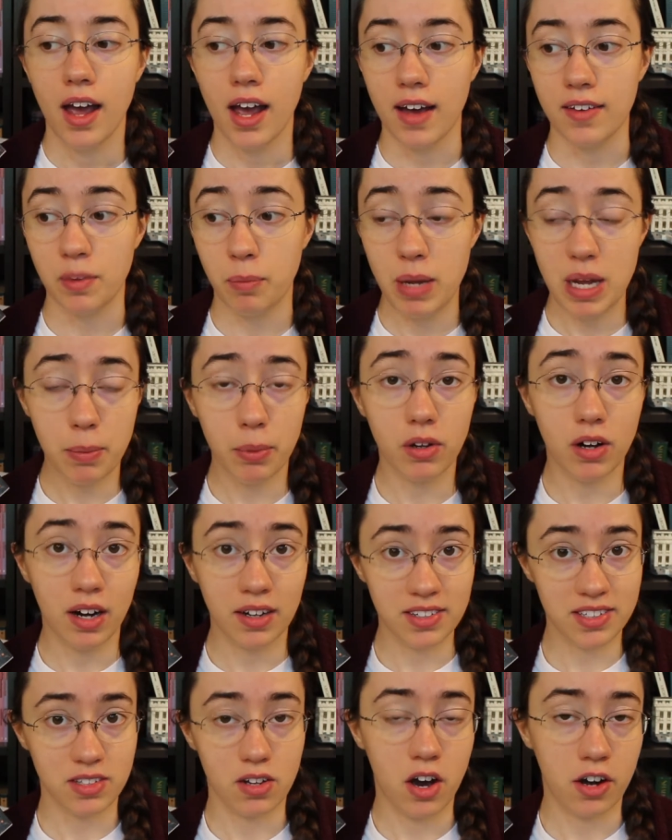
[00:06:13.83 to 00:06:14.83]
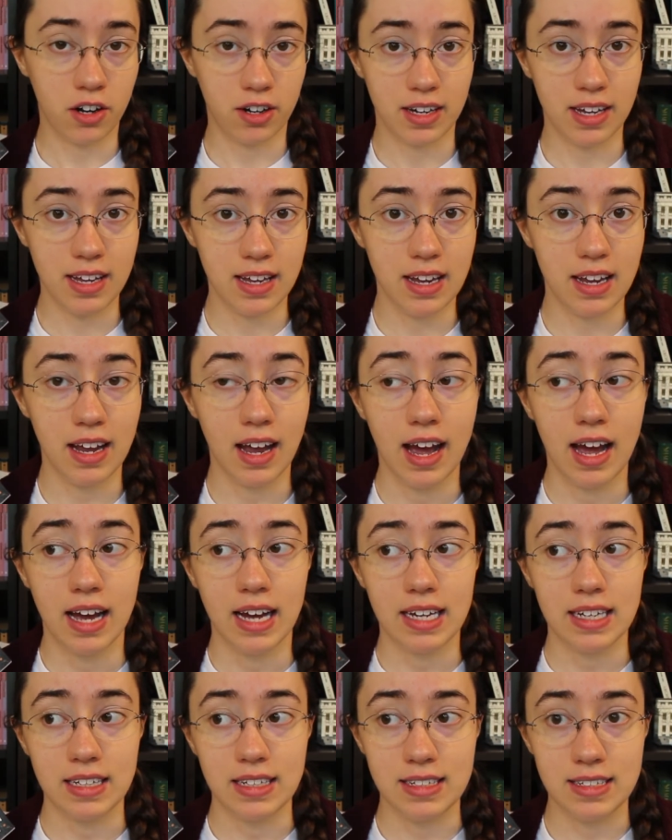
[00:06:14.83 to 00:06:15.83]
The people on Slotter Key
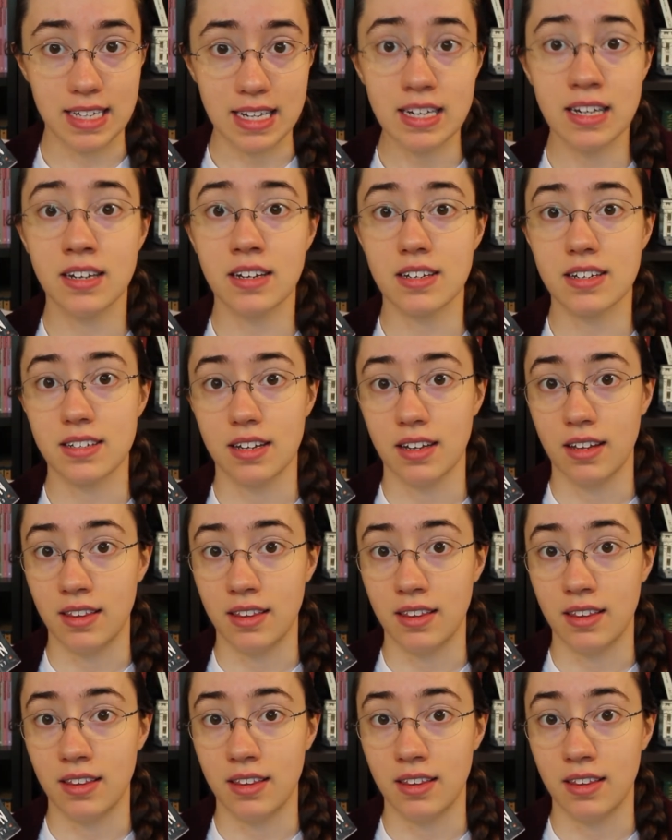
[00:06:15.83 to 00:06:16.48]
didn't